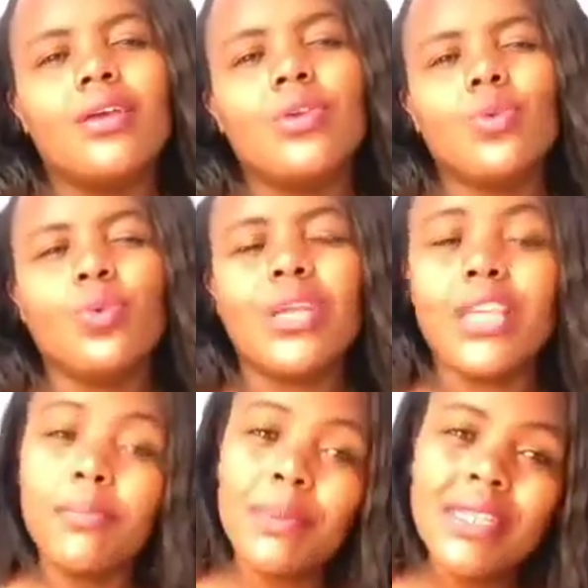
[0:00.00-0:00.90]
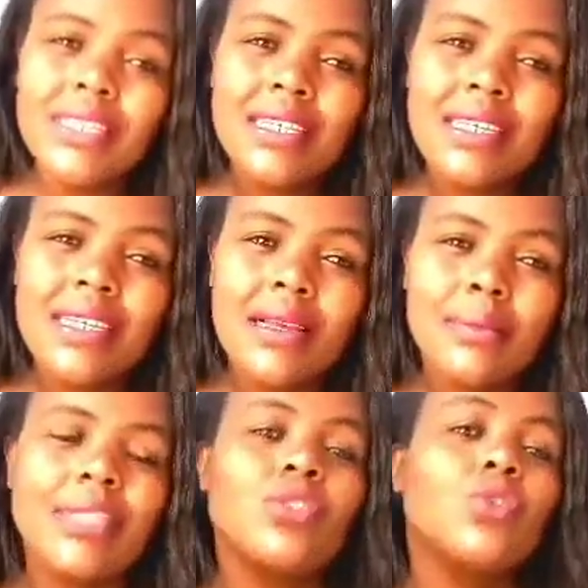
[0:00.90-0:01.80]
you keep it,
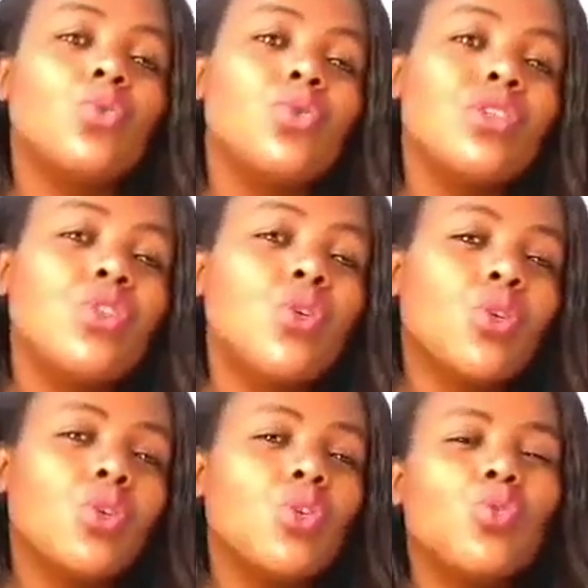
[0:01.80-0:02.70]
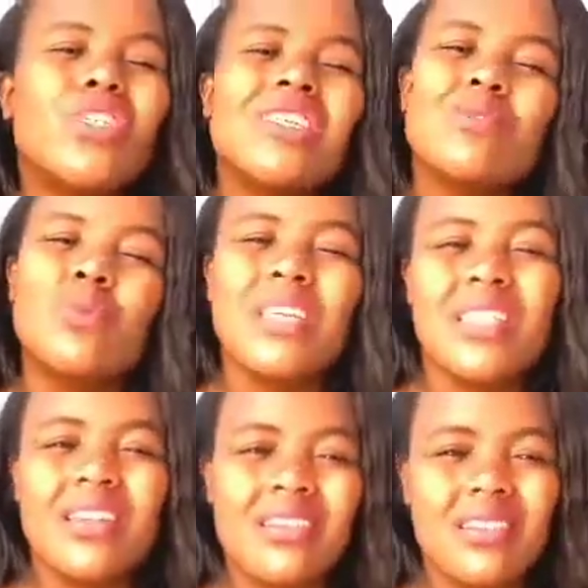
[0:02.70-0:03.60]
but you just weigh
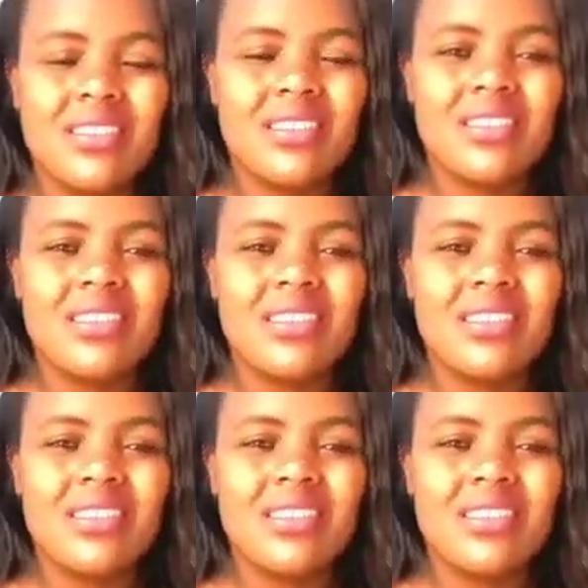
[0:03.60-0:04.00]
the risks.